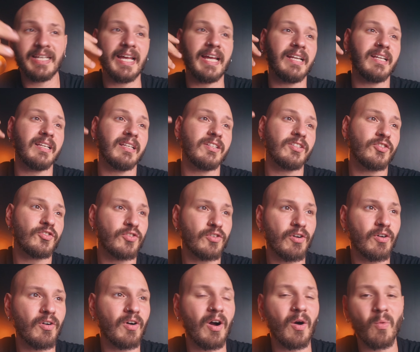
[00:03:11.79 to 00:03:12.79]
can
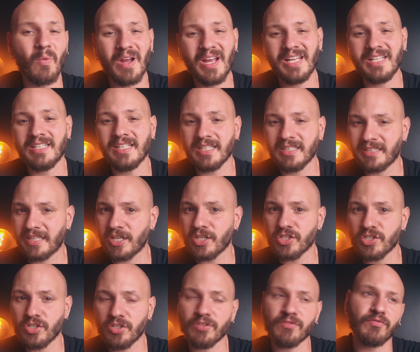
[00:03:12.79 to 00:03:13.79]
draw away the
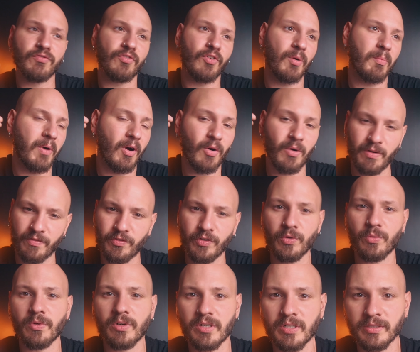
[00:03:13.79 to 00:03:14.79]
attention from our
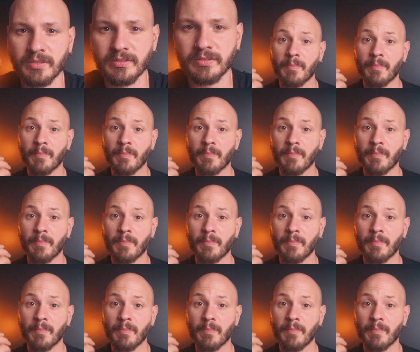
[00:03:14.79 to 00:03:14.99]
viewer.